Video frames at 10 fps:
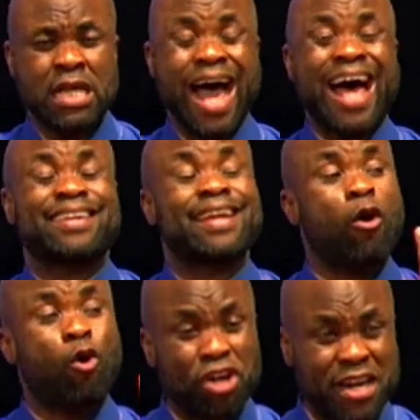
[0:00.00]
And the
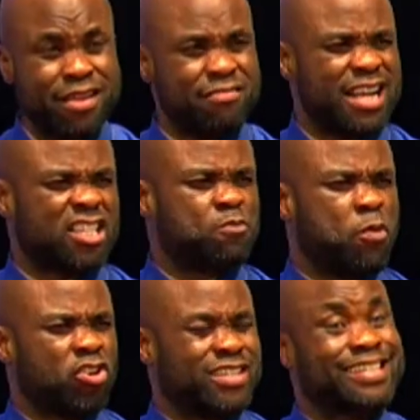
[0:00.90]
only
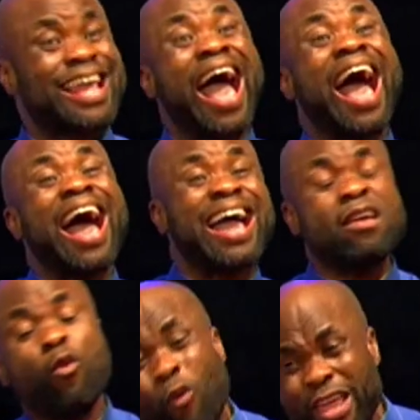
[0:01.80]
response is,
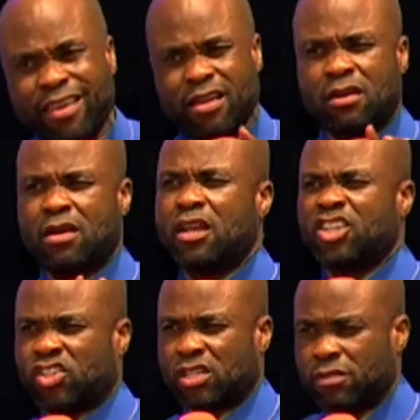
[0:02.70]
I will
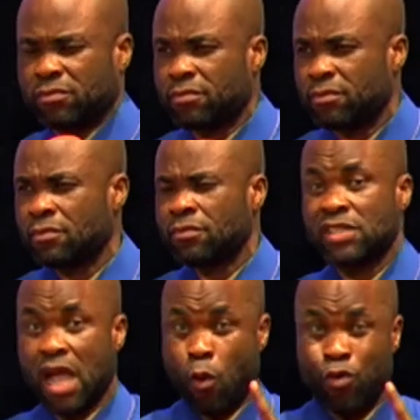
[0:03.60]
listen.
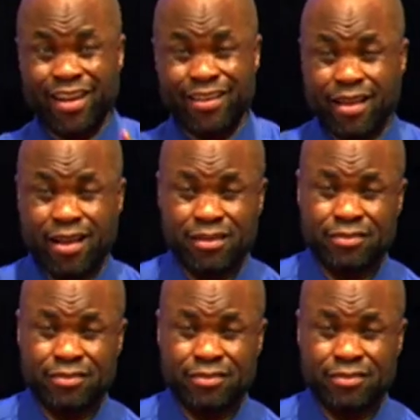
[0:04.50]
I will hear.